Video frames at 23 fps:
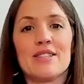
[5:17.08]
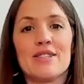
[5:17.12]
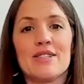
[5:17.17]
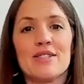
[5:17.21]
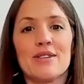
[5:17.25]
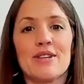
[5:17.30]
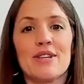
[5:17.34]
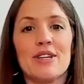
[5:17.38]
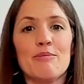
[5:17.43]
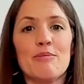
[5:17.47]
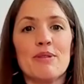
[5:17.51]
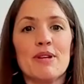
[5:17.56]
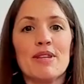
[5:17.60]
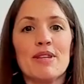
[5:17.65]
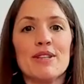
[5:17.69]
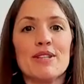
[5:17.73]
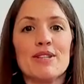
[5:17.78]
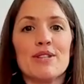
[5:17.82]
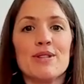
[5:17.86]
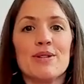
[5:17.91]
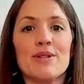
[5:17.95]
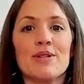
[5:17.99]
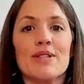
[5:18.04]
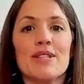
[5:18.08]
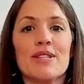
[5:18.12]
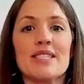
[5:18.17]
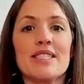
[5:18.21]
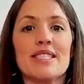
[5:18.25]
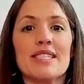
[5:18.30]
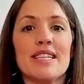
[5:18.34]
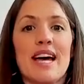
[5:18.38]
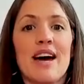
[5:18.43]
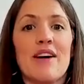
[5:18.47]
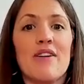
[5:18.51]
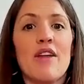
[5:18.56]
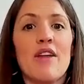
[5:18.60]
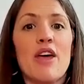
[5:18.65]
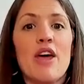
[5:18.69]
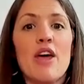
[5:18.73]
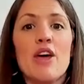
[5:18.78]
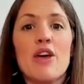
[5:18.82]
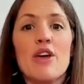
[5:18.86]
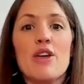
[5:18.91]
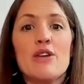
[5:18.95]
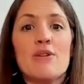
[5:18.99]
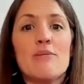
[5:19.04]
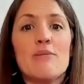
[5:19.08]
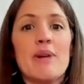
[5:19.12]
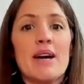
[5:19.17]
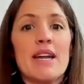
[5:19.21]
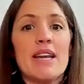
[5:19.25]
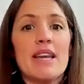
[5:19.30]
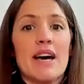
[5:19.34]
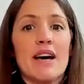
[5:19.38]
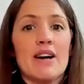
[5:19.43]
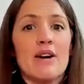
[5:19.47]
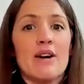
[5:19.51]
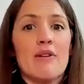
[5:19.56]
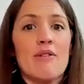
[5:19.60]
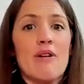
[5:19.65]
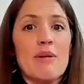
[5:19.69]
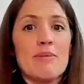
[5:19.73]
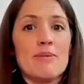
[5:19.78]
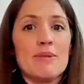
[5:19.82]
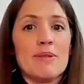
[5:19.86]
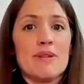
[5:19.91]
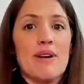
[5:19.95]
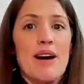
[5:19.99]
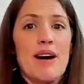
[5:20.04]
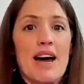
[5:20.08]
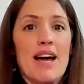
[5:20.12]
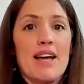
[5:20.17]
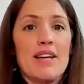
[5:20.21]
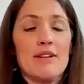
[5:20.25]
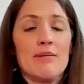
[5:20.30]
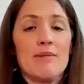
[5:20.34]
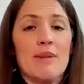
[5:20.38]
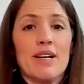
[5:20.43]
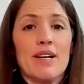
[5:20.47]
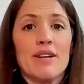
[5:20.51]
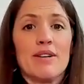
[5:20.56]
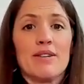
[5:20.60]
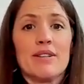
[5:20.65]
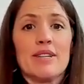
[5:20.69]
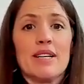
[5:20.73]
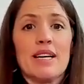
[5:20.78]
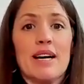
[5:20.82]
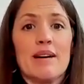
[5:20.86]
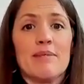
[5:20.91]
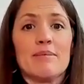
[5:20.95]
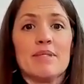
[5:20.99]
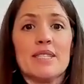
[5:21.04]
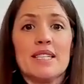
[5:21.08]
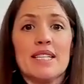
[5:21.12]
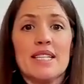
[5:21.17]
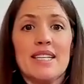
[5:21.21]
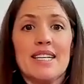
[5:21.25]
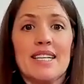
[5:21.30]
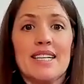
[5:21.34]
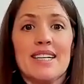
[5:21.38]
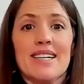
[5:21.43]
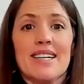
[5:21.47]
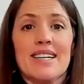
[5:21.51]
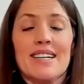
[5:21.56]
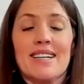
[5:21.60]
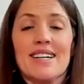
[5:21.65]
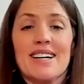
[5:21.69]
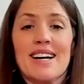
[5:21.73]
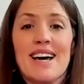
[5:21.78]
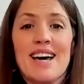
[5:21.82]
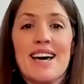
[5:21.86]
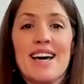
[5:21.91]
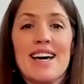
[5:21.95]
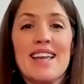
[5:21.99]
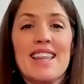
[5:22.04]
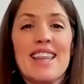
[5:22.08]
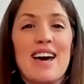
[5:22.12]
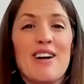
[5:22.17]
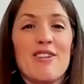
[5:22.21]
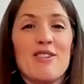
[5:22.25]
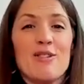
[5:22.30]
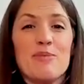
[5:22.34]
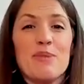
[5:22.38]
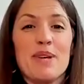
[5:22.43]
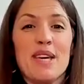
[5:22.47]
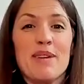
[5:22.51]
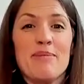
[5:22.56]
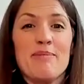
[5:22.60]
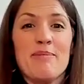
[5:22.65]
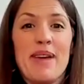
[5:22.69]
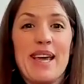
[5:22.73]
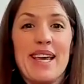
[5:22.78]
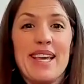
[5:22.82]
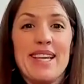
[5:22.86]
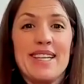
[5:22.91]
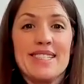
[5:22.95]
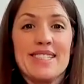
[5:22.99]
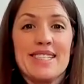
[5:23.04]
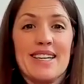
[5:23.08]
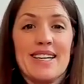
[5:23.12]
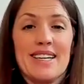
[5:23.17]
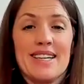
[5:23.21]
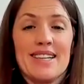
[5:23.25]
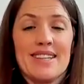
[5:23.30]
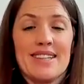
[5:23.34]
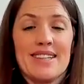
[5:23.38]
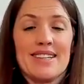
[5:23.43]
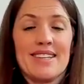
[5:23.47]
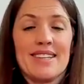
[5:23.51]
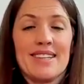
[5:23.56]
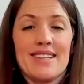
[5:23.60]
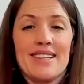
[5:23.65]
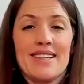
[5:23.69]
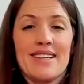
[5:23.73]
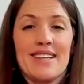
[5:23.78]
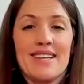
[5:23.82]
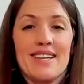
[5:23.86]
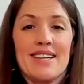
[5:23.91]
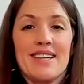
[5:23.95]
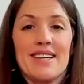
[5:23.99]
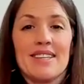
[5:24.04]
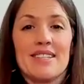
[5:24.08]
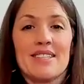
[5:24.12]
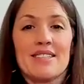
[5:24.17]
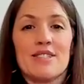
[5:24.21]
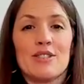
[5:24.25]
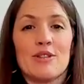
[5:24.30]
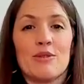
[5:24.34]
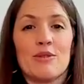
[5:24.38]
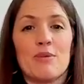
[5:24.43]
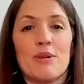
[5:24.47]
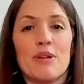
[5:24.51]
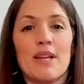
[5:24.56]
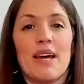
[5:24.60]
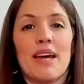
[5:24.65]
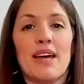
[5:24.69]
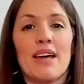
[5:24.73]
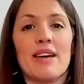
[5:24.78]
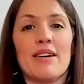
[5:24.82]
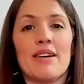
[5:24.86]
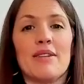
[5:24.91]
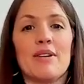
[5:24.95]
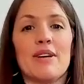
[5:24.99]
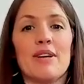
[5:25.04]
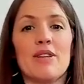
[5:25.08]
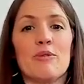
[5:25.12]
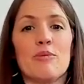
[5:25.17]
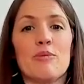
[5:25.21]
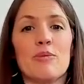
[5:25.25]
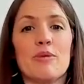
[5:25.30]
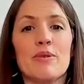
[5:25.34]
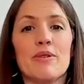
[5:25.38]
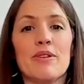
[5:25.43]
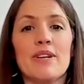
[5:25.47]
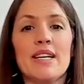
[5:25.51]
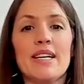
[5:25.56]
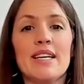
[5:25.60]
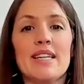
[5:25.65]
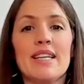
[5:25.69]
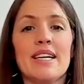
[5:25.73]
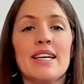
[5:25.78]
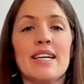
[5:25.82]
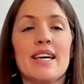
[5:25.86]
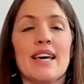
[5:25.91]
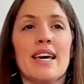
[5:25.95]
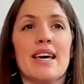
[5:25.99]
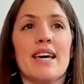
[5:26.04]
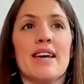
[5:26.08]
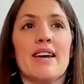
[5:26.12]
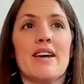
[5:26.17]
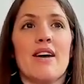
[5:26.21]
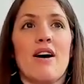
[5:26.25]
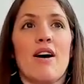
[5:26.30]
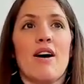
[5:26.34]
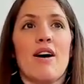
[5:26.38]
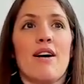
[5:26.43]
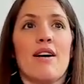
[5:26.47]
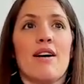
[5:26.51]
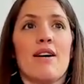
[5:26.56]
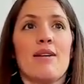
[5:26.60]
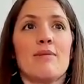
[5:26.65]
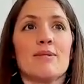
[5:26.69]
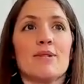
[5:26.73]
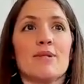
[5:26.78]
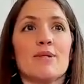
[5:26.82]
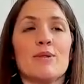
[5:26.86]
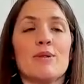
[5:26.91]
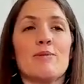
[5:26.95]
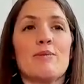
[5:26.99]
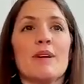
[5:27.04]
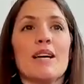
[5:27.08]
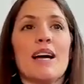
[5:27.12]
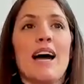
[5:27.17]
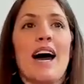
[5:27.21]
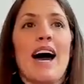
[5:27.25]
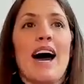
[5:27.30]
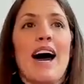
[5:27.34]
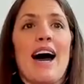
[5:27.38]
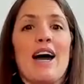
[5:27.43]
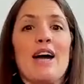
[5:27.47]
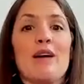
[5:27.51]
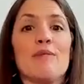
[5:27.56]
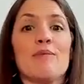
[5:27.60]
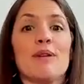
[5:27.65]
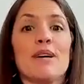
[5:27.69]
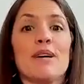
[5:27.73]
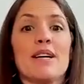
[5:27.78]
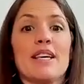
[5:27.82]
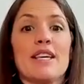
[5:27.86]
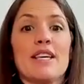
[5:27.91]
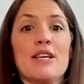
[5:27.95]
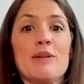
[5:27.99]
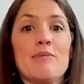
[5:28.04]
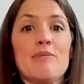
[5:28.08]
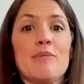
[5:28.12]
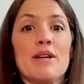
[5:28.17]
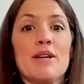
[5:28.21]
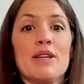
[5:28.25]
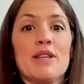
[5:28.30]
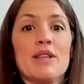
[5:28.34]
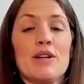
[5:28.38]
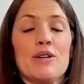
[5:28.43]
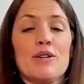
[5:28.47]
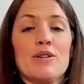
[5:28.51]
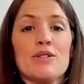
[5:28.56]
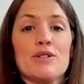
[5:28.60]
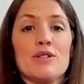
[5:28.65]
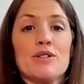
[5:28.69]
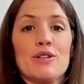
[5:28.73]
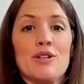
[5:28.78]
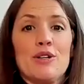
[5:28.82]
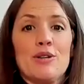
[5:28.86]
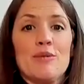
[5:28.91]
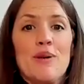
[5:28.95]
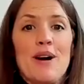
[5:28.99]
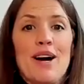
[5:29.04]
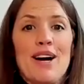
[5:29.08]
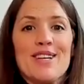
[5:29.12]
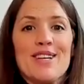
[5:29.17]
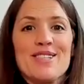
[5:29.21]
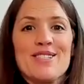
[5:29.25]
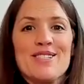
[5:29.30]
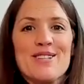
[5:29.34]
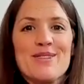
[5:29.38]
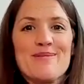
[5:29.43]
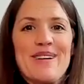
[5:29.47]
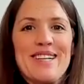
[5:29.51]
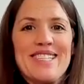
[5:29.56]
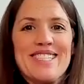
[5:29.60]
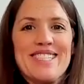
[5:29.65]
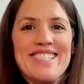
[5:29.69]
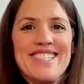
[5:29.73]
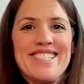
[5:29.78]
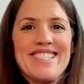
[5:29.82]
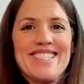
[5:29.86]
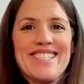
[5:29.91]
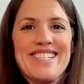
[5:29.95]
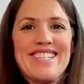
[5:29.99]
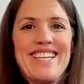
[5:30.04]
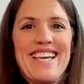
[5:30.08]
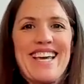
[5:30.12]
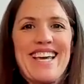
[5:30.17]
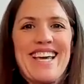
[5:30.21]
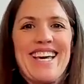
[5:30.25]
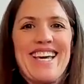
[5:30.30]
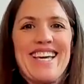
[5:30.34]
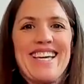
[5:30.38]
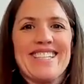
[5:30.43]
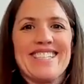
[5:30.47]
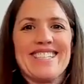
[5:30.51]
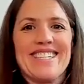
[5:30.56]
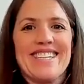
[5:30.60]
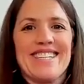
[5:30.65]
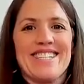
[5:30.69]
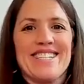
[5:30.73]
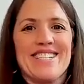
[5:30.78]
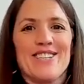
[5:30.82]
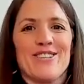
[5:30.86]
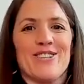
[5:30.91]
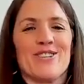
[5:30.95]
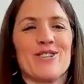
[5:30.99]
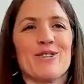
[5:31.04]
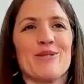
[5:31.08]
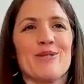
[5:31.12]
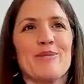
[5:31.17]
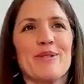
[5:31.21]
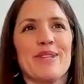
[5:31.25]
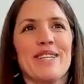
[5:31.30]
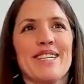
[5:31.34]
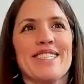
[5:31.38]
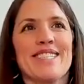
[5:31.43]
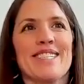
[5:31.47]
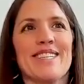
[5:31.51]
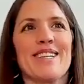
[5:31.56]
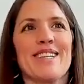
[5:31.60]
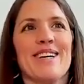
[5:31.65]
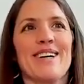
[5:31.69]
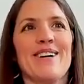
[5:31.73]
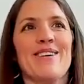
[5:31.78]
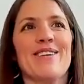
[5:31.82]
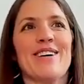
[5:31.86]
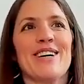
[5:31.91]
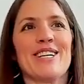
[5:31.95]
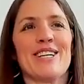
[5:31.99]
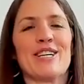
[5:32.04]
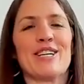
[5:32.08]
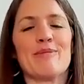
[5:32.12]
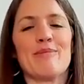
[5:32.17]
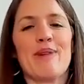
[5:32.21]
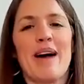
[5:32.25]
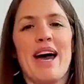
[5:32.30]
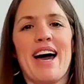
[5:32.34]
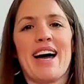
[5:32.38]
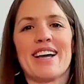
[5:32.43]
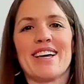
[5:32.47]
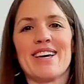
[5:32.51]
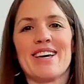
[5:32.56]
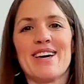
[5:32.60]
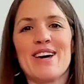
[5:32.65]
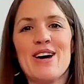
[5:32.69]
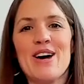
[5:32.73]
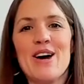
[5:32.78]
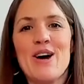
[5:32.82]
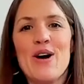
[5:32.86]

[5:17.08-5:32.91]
So keeping the shoulders down, you might not go up so high. You might only come to here, and that would be amazing. So playing with breathing in, arms sweeping high, but keeping those good posture muscles engaged and shoulder blades low on your back.